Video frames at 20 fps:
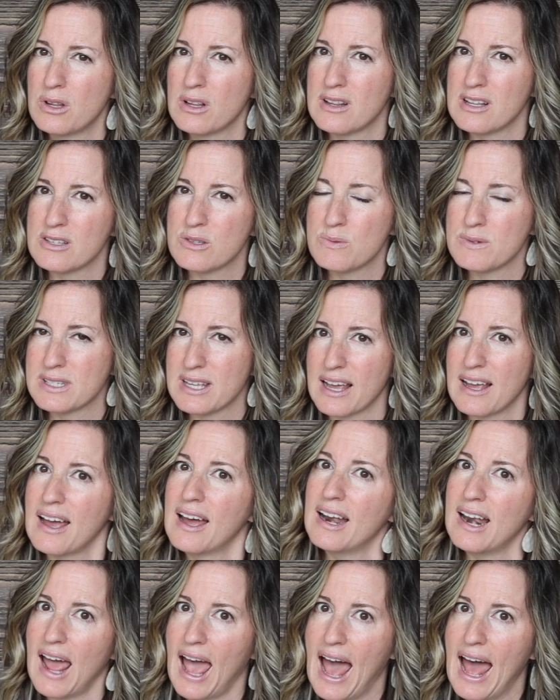that this was
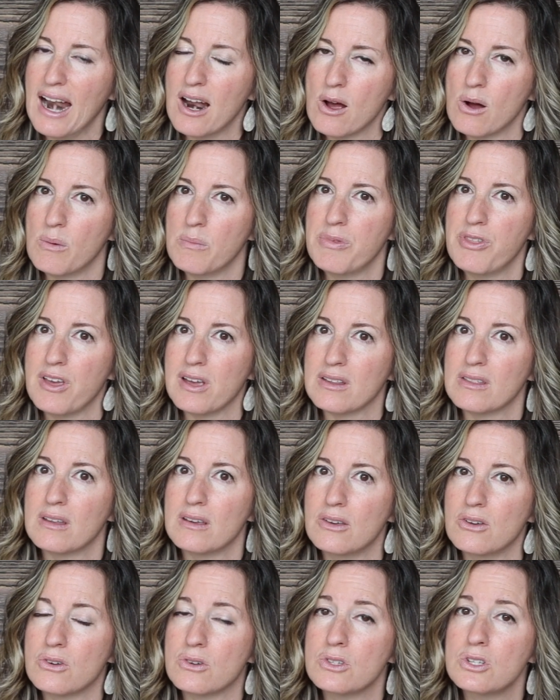like an at-home thing
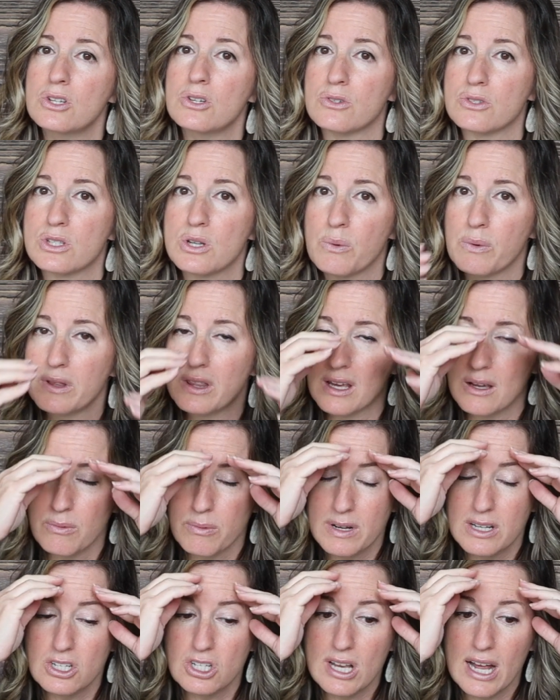that you could do. So when they
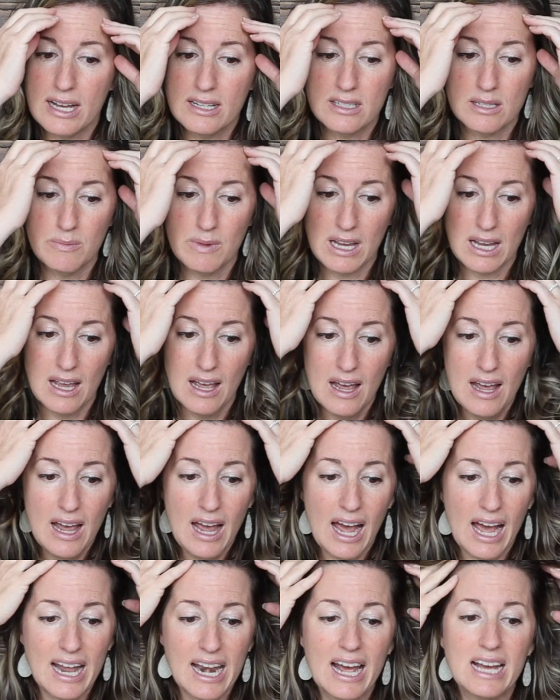reached out to me
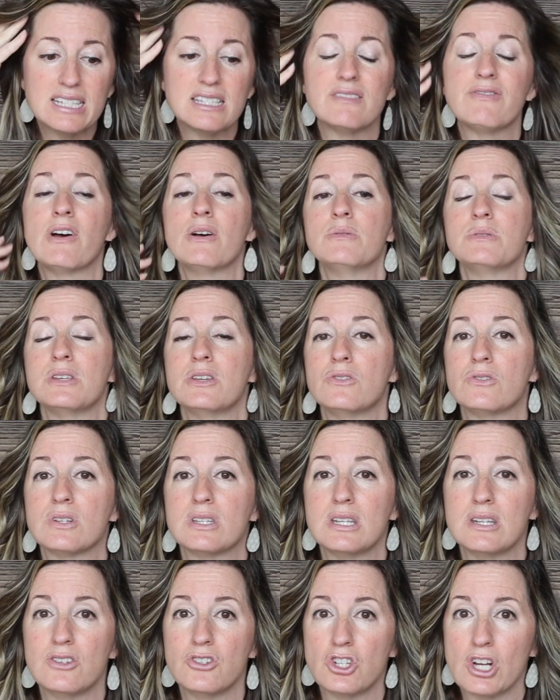and asked if I was
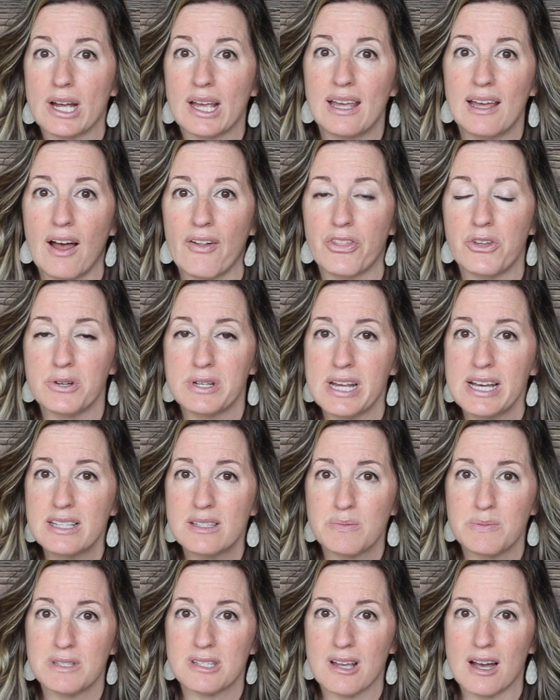interested in checking out their
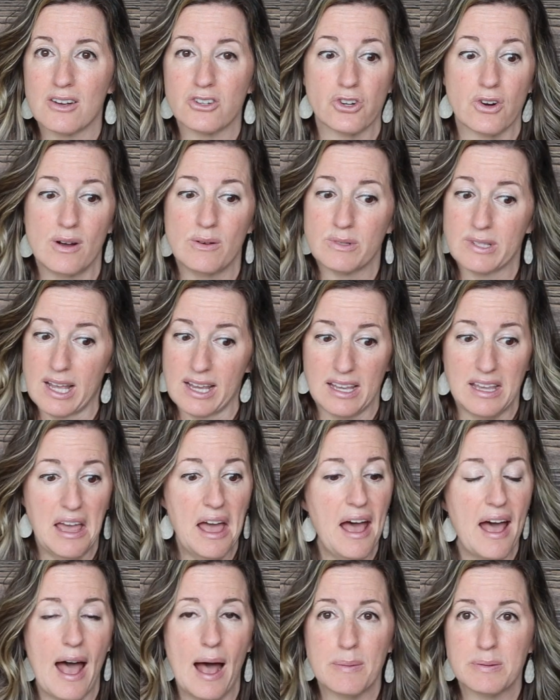TENS massager, I was like,
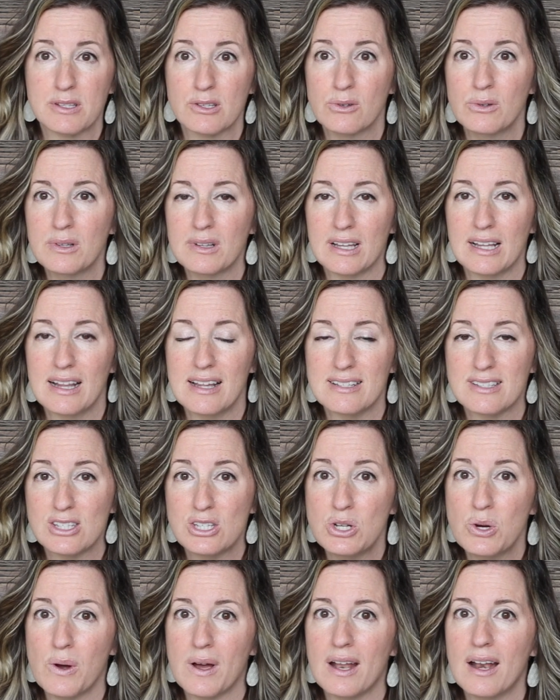yeah, absolutely, let's
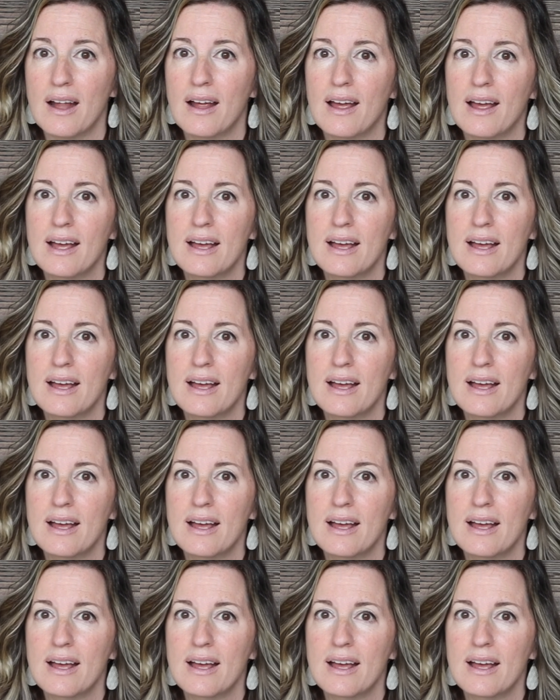do it.